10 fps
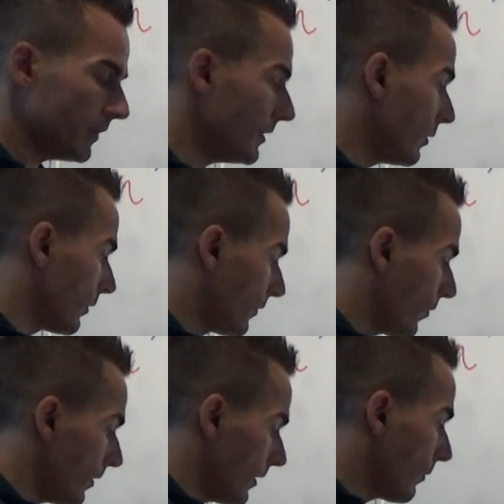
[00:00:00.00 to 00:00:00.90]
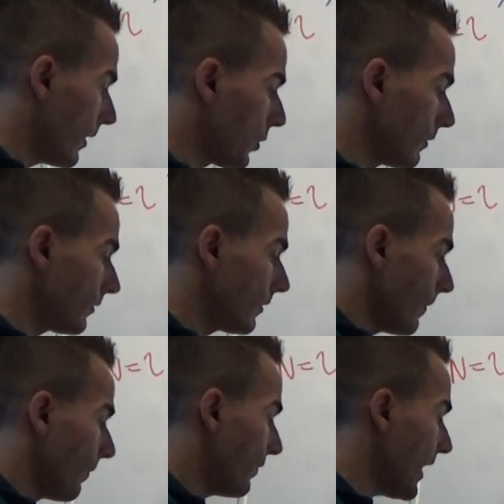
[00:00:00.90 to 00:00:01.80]
are dealing with 30 equations,
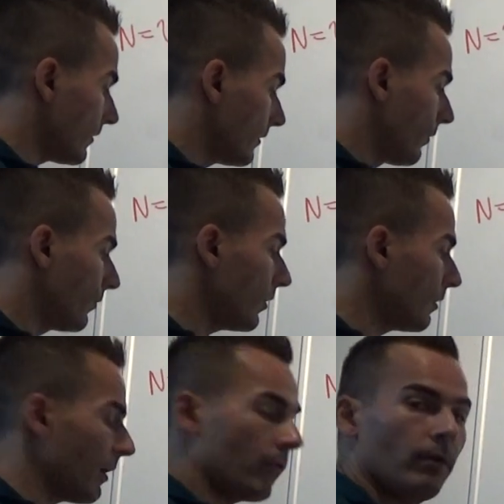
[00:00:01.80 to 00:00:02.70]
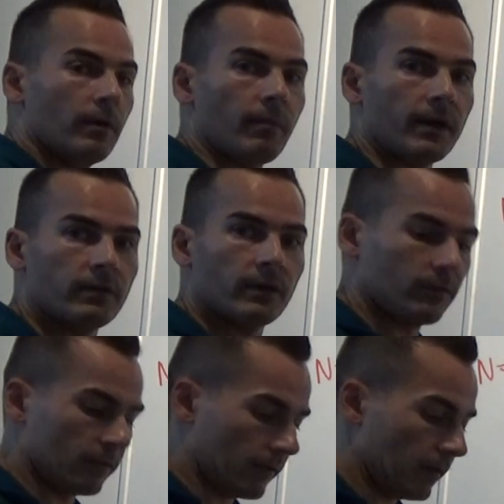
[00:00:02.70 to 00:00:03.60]
that's a 30 by 30
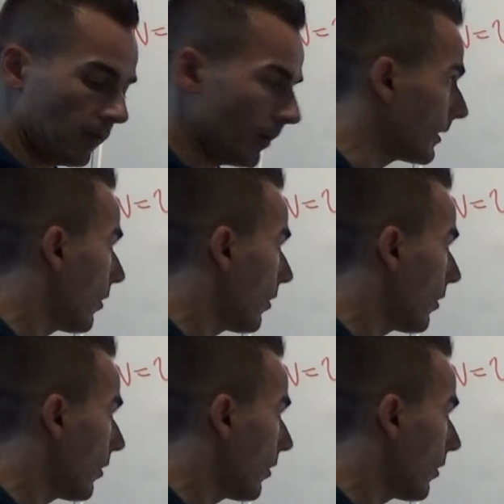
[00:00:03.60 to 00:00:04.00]
matrix. Yeah? But in